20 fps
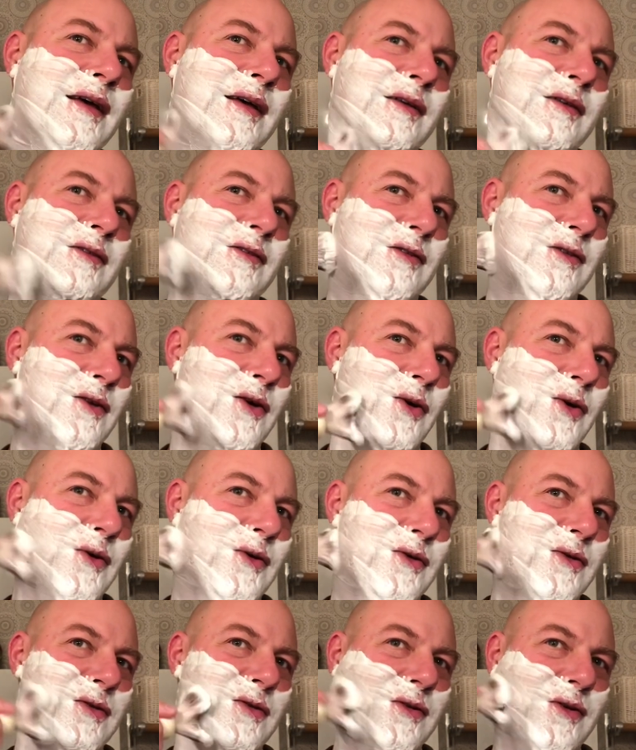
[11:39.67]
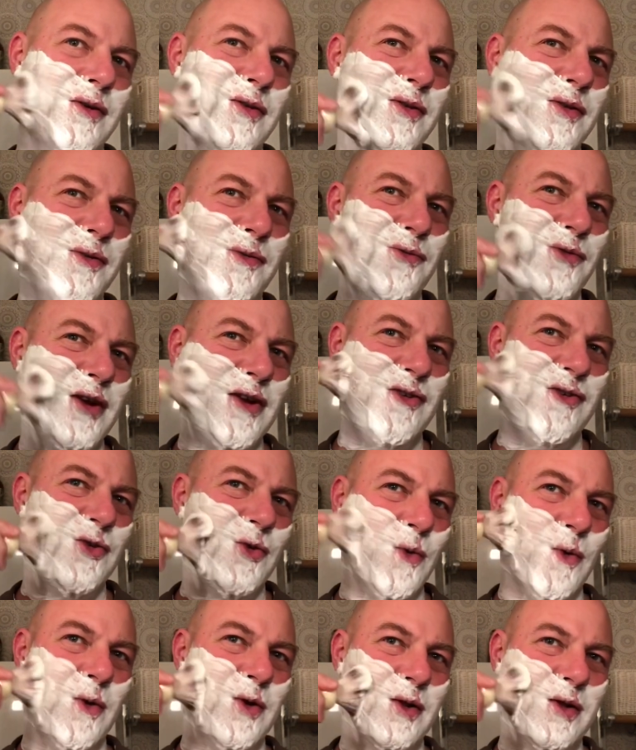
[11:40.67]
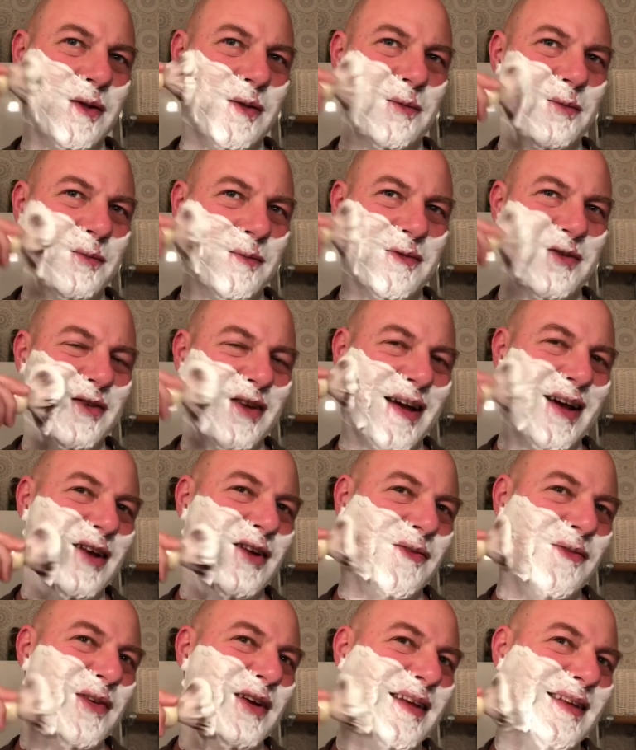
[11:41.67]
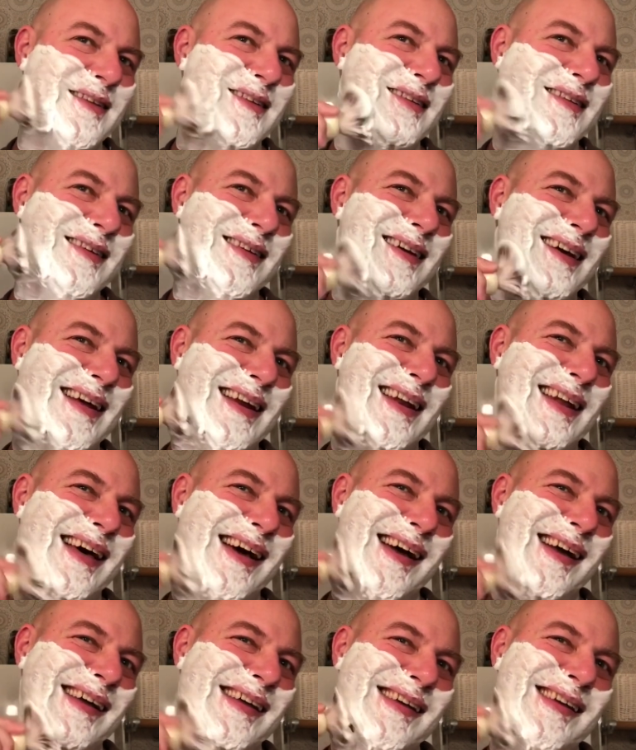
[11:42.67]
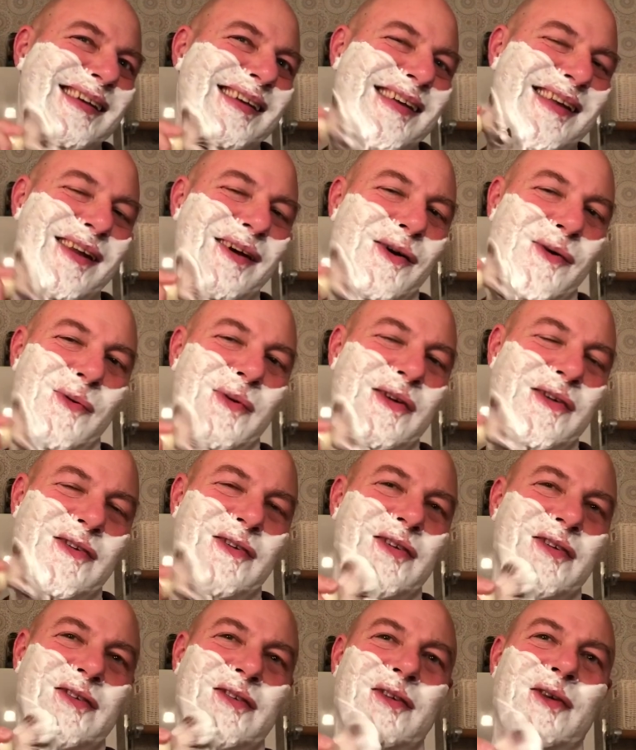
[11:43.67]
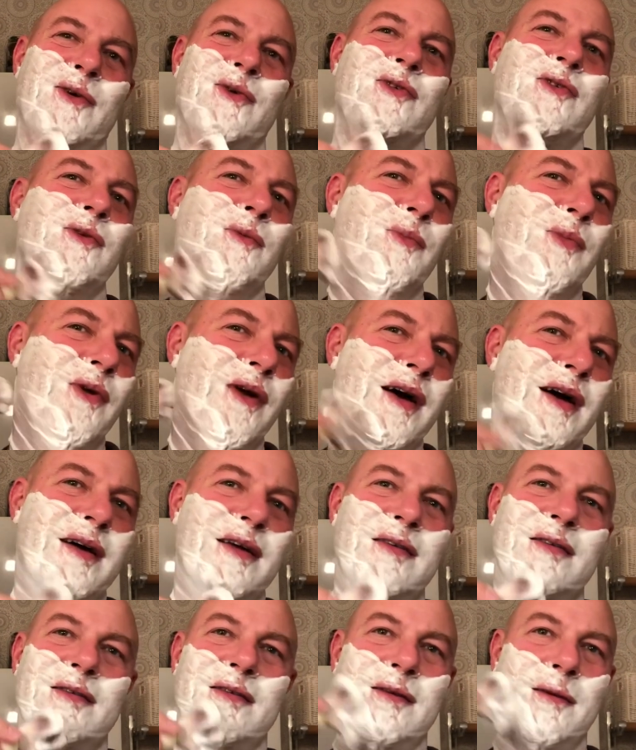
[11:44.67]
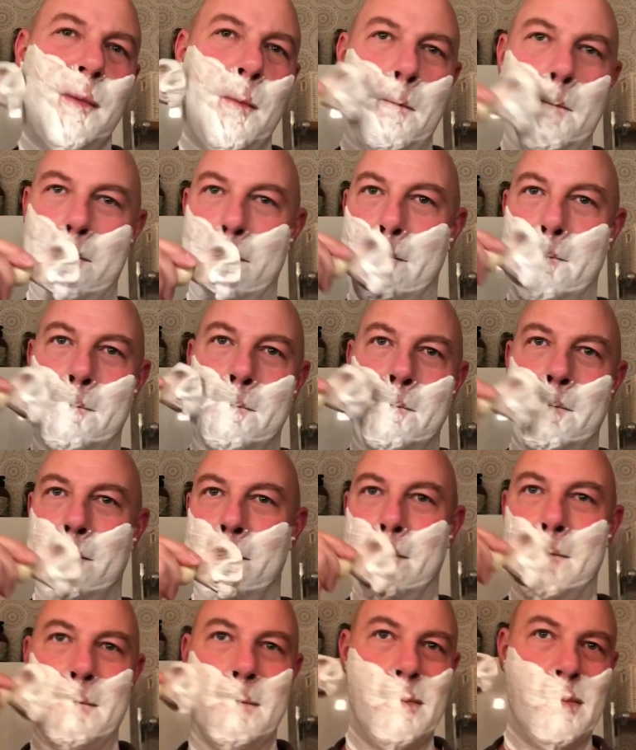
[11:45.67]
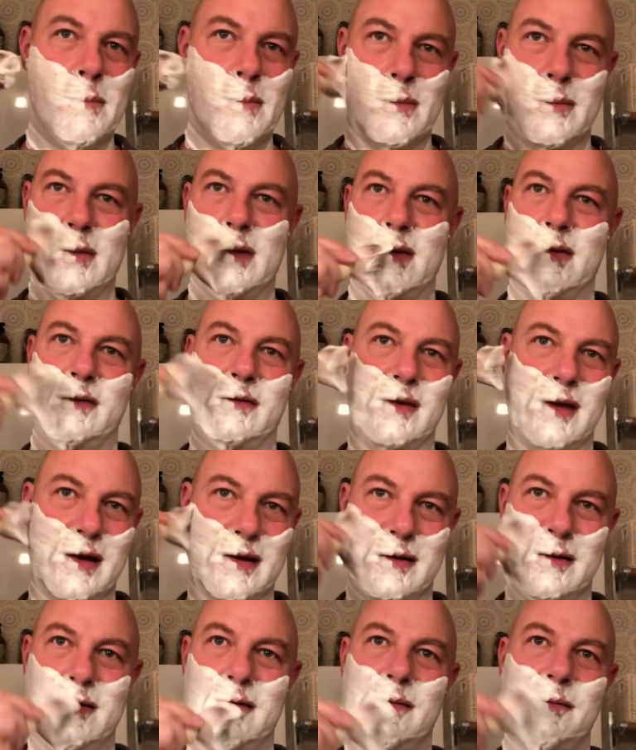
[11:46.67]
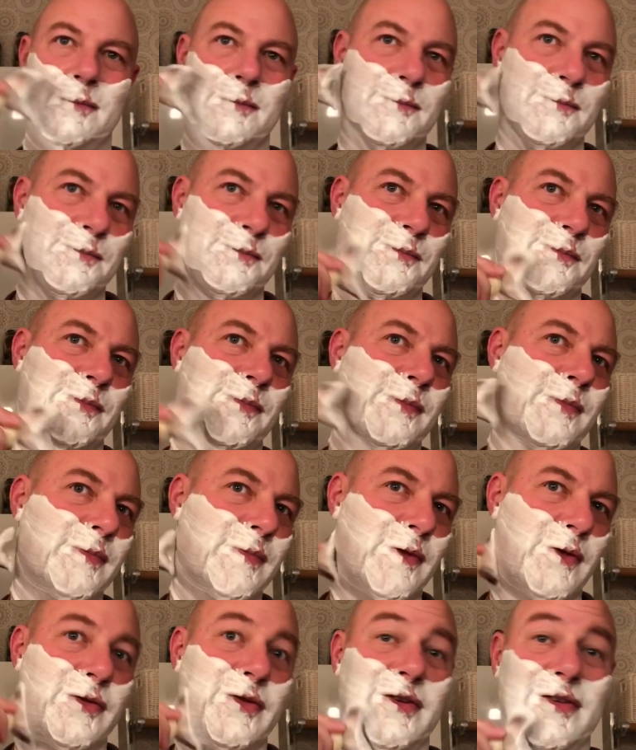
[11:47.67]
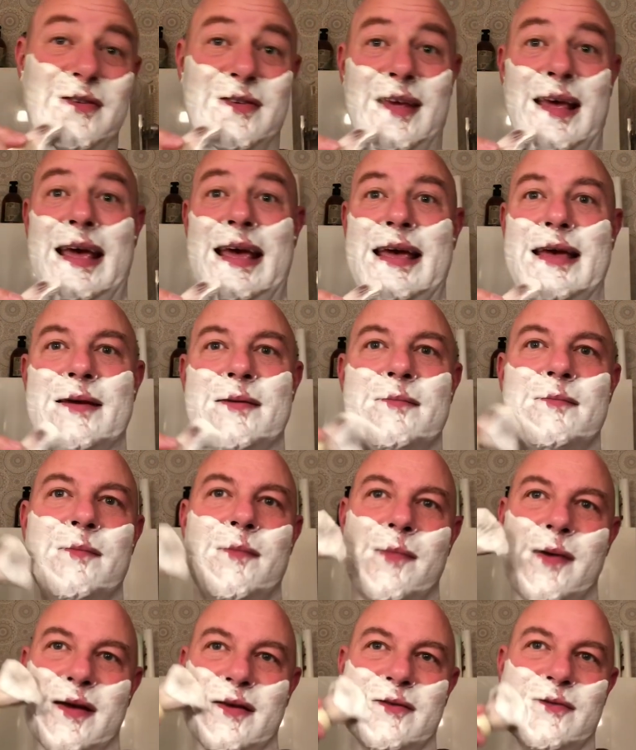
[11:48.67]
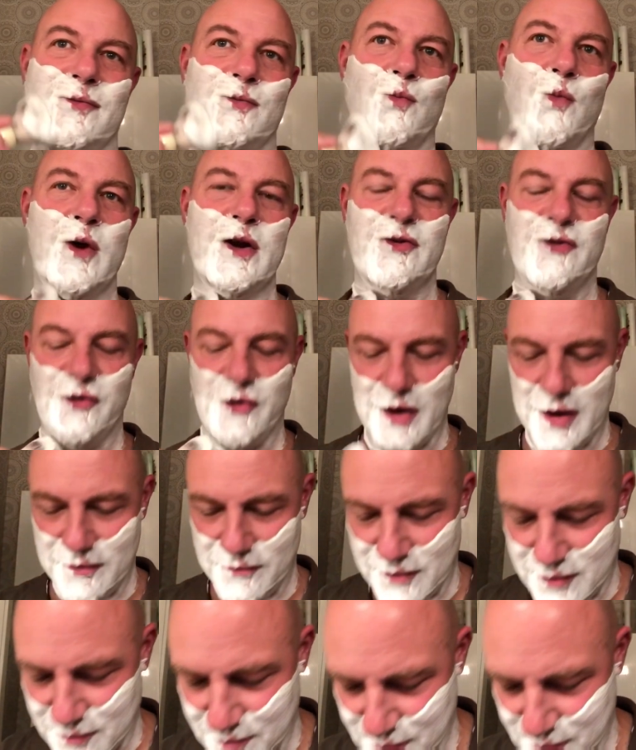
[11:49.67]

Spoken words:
So the ritual side of it I like, you know, which is no surprise, because that's not the same as wet shaving,